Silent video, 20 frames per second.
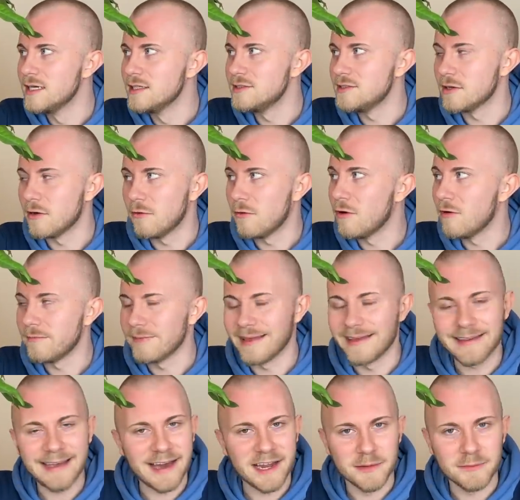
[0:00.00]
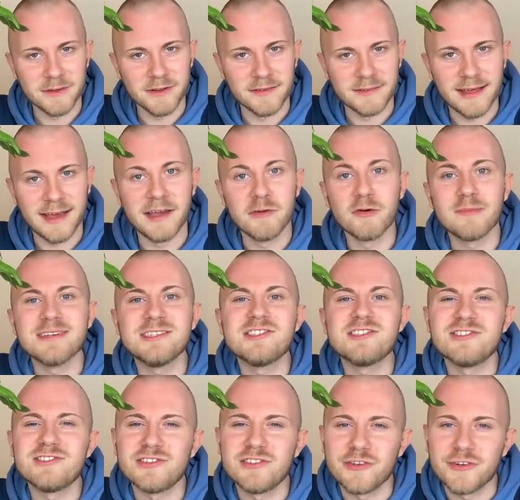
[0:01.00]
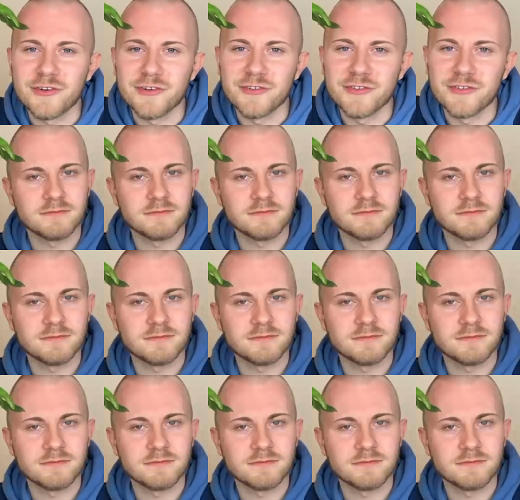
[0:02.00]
Don't hold me accountable on that. It will be soon.